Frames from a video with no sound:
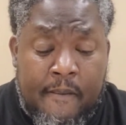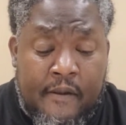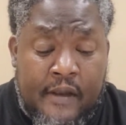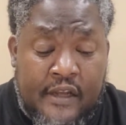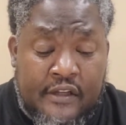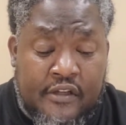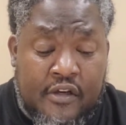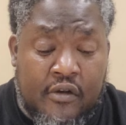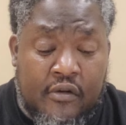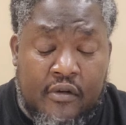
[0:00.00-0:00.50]

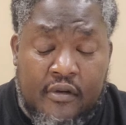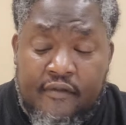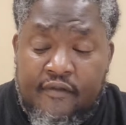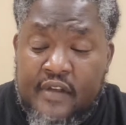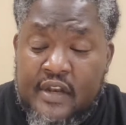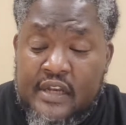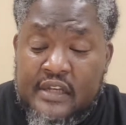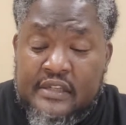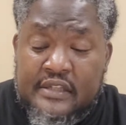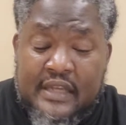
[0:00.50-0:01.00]
Let's go to
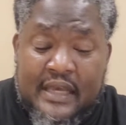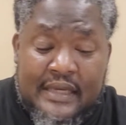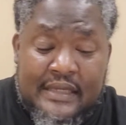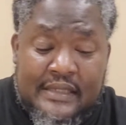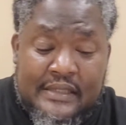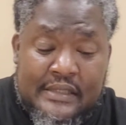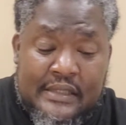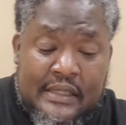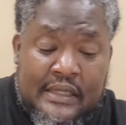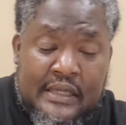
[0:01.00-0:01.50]
Leviticus
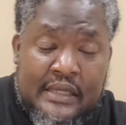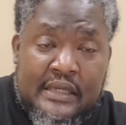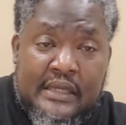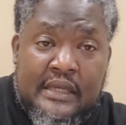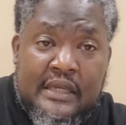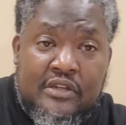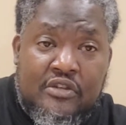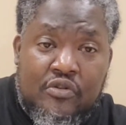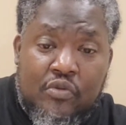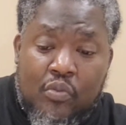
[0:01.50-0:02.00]
19
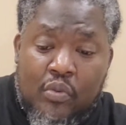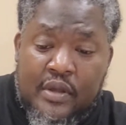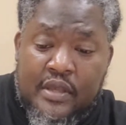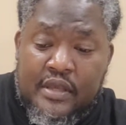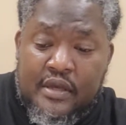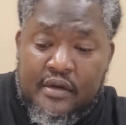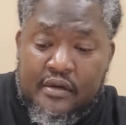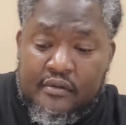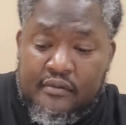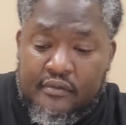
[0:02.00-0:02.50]
and
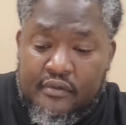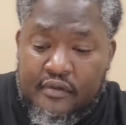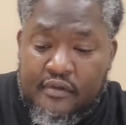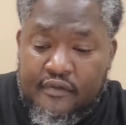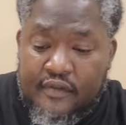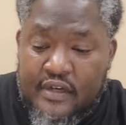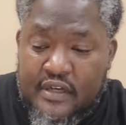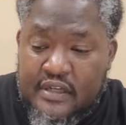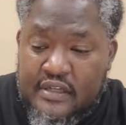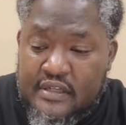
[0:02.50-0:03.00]
12.
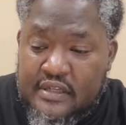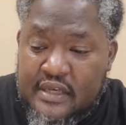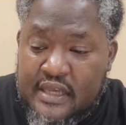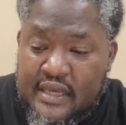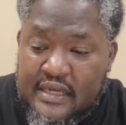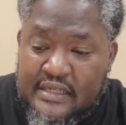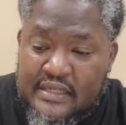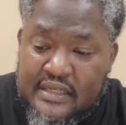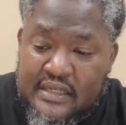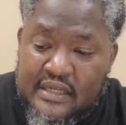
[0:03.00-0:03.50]
Leviticus
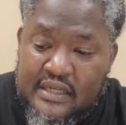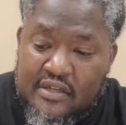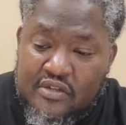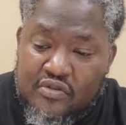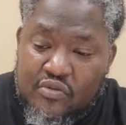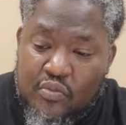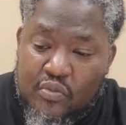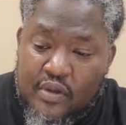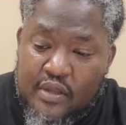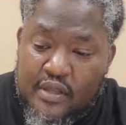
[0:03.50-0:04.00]
19 and
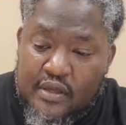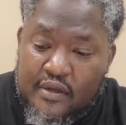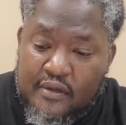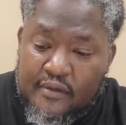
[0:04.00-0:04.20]
12.